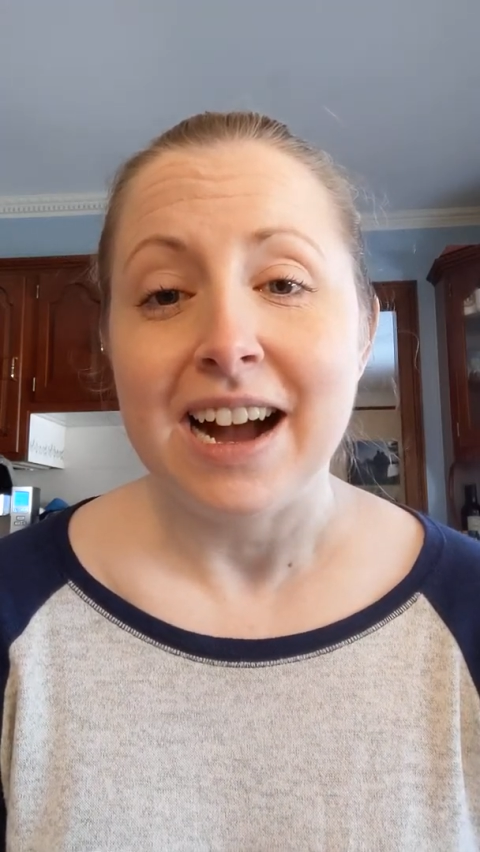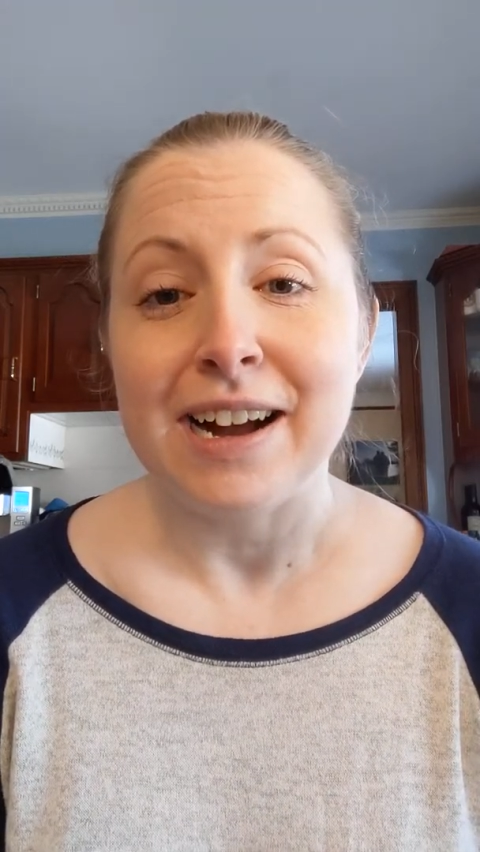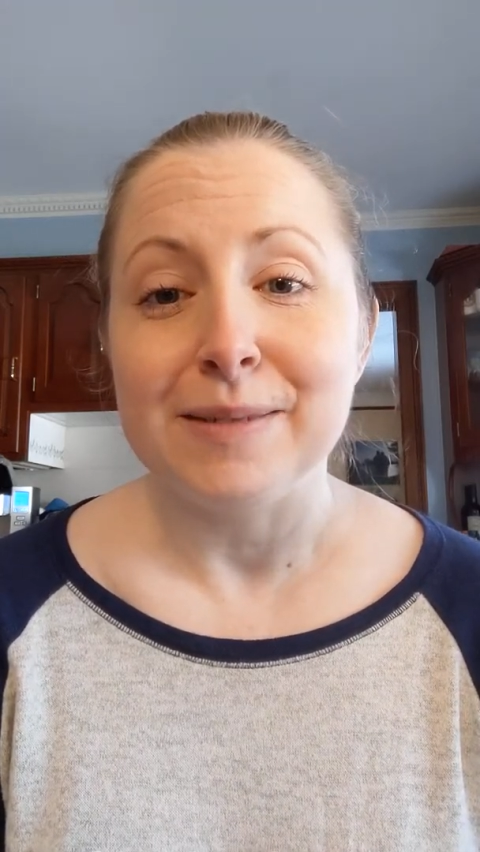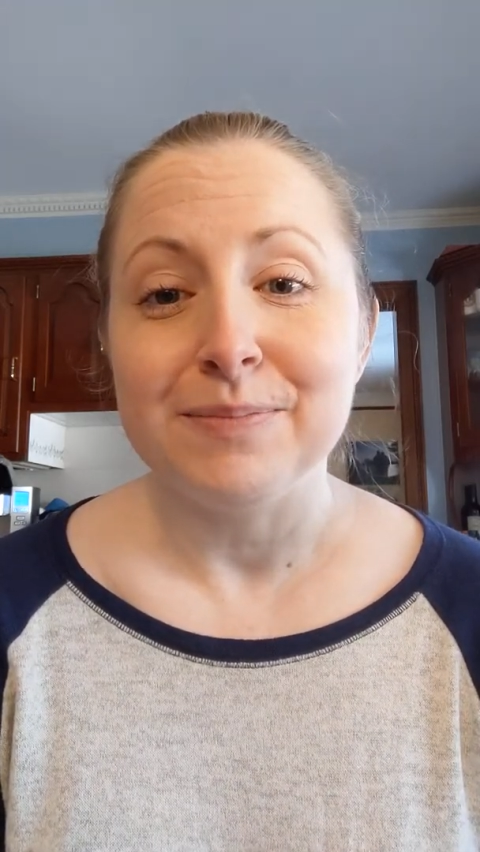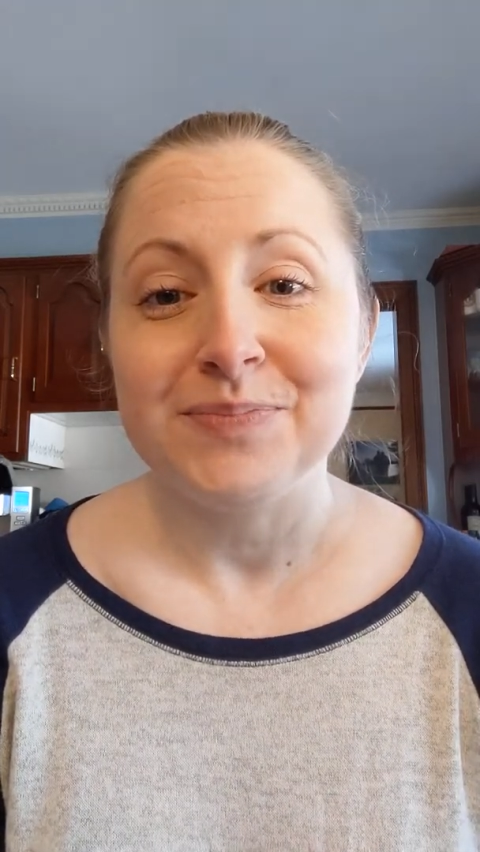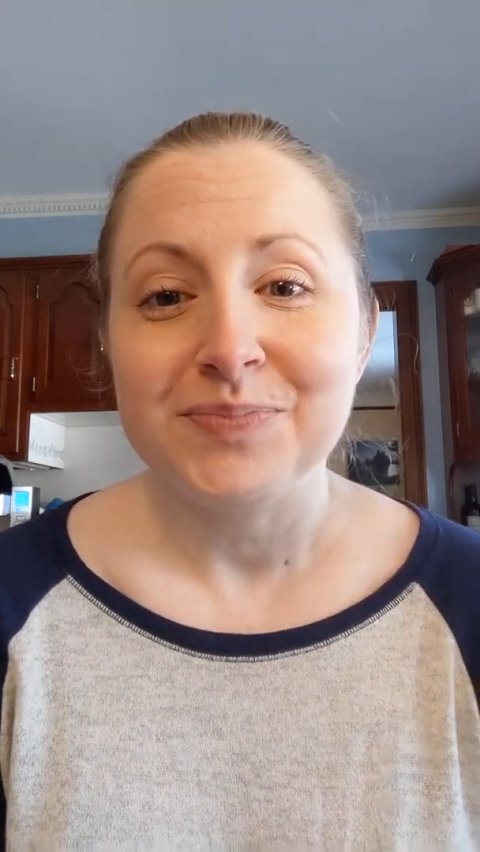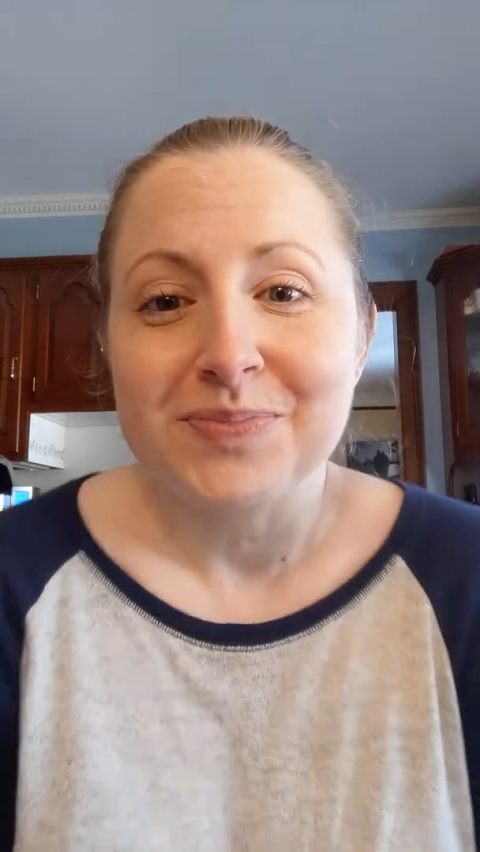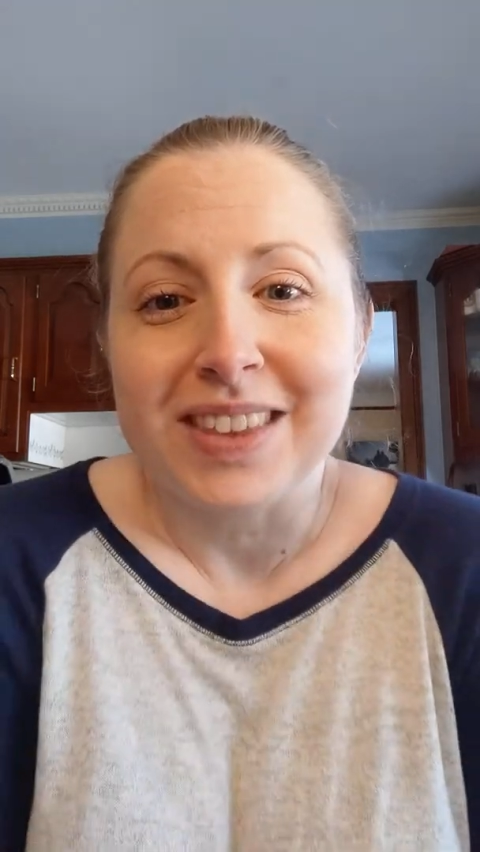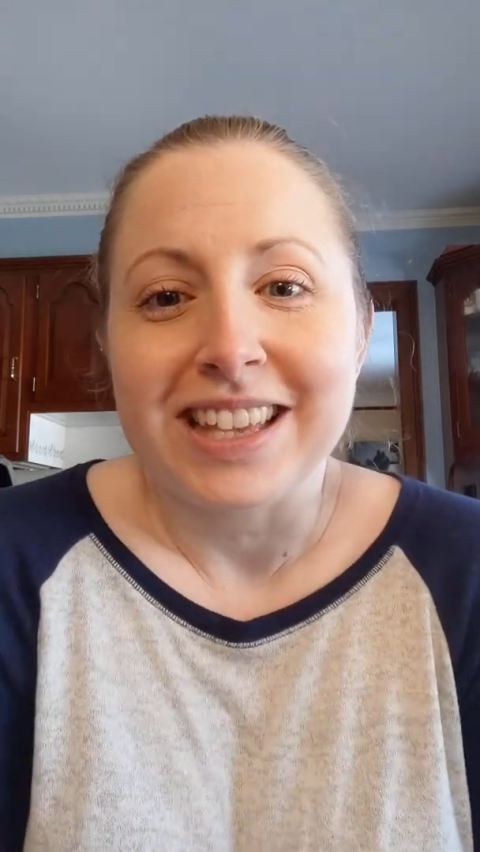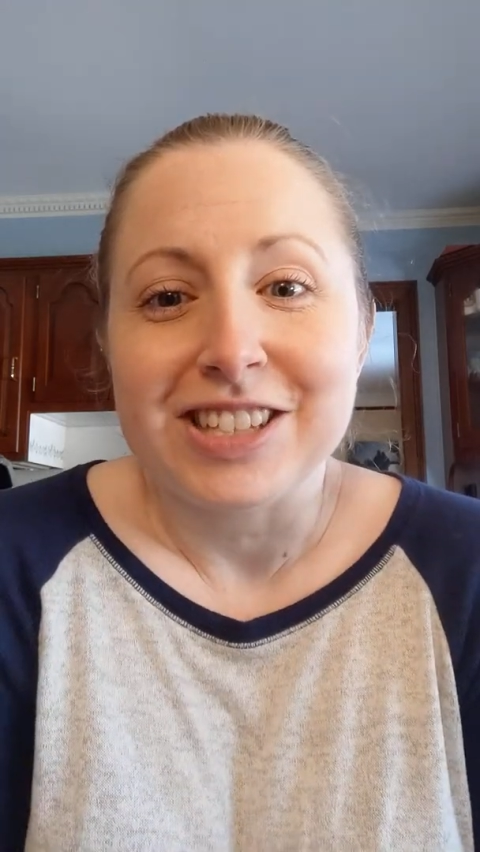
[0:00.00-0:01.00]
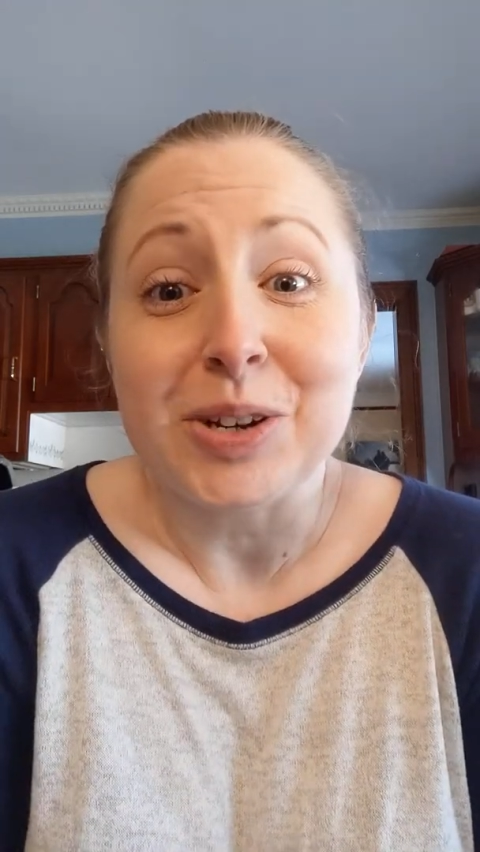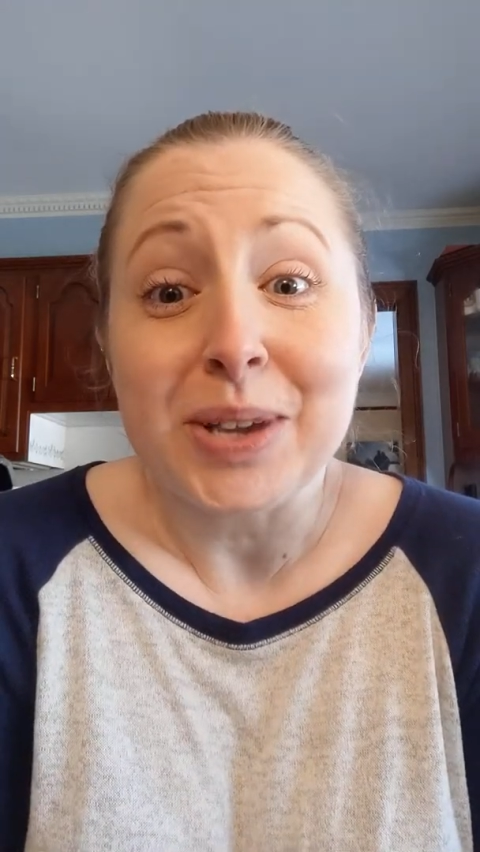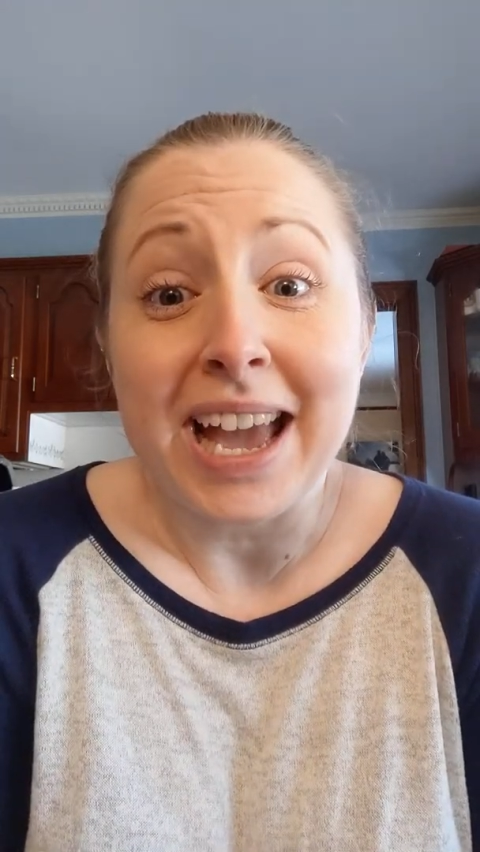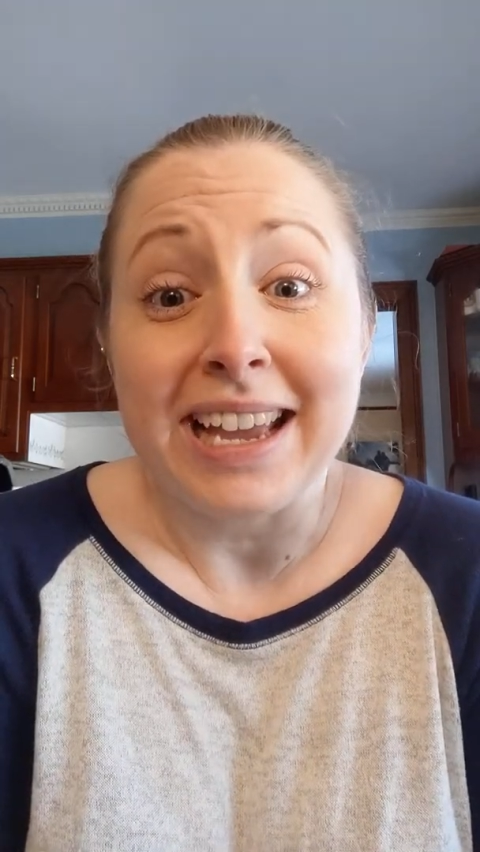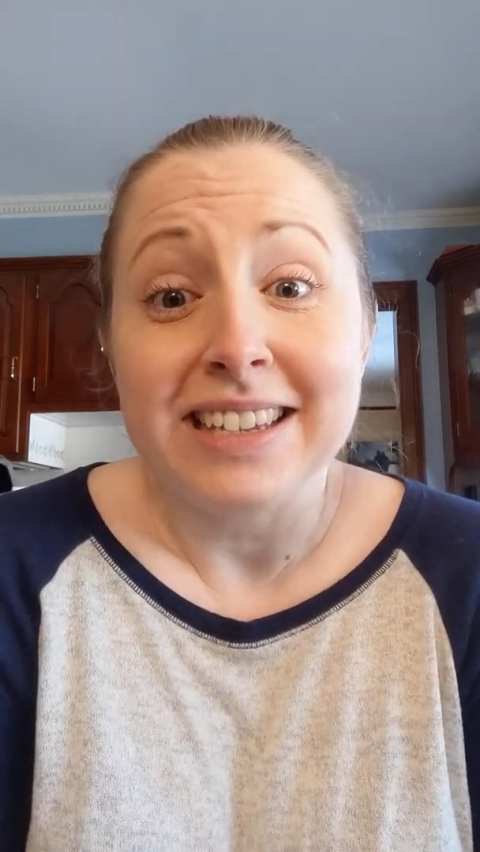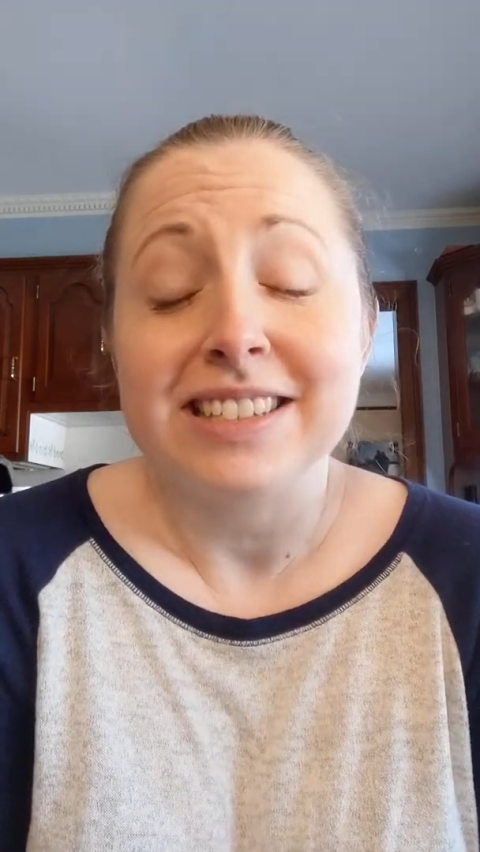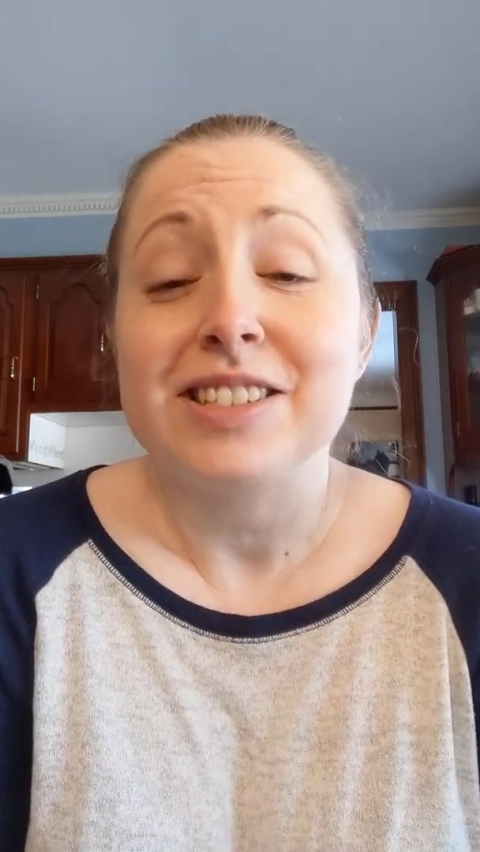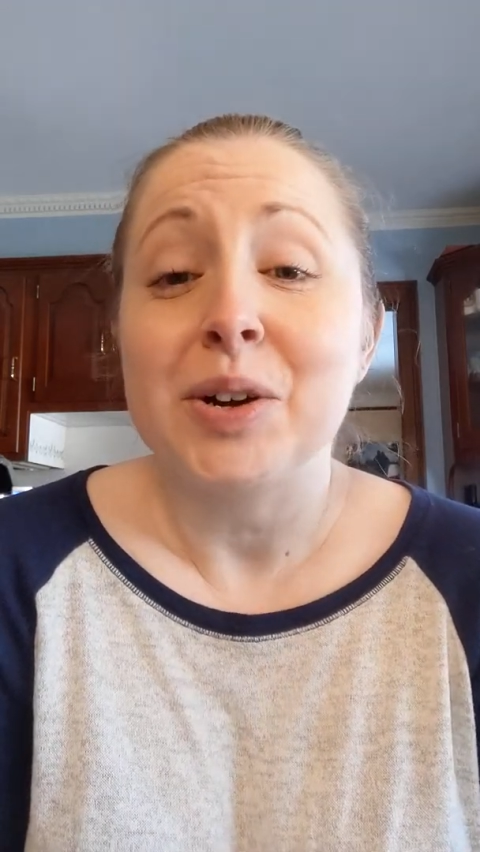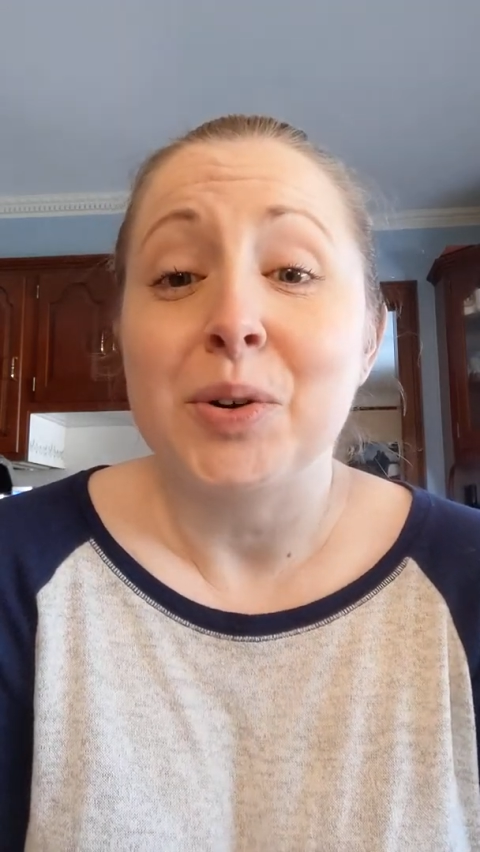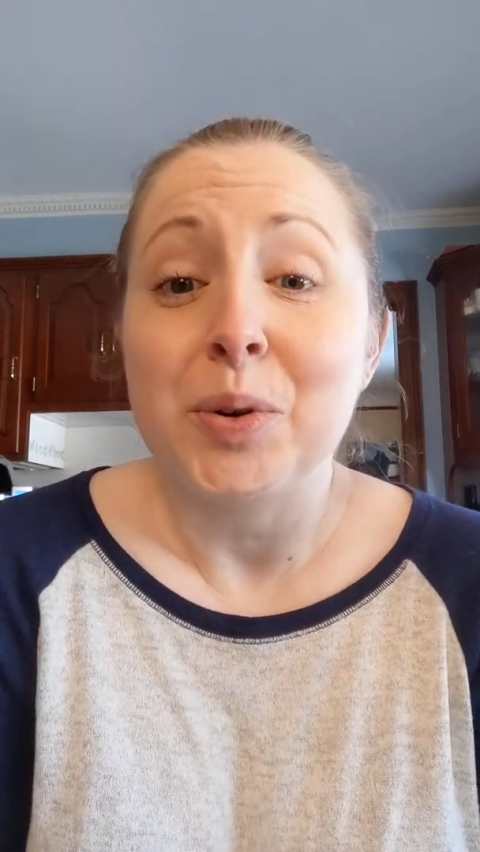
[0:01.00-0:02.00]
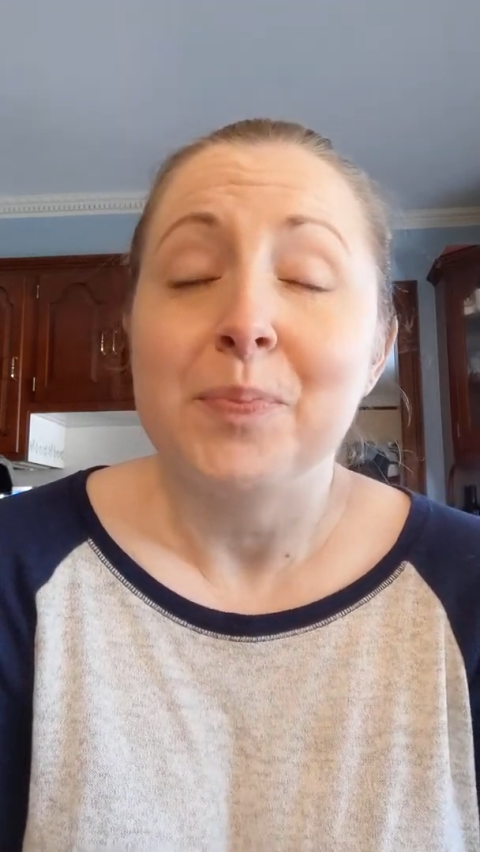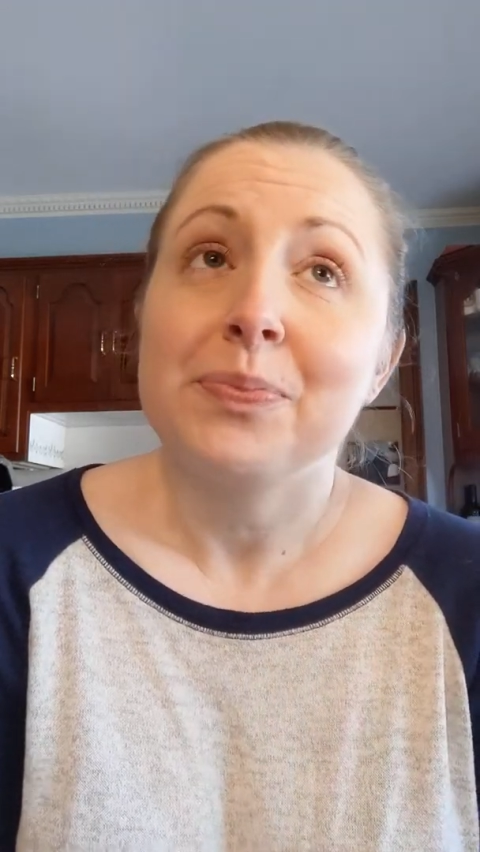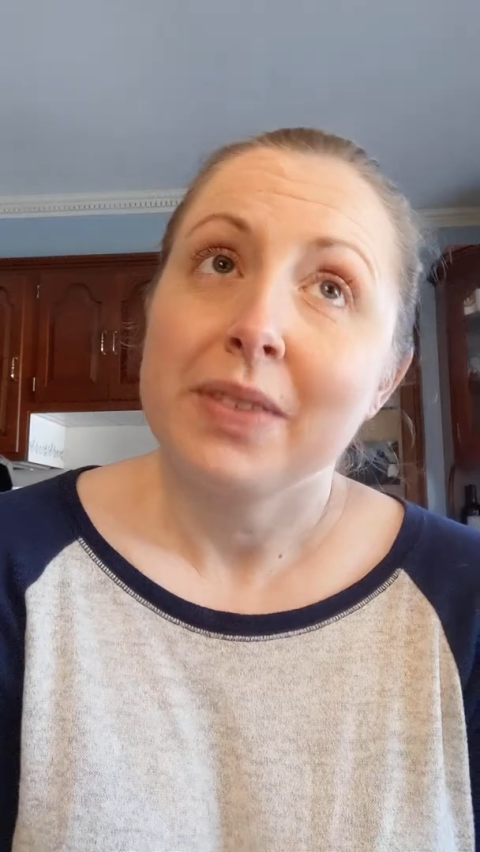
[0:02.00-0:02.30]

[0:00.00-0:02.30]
Um, so yay. So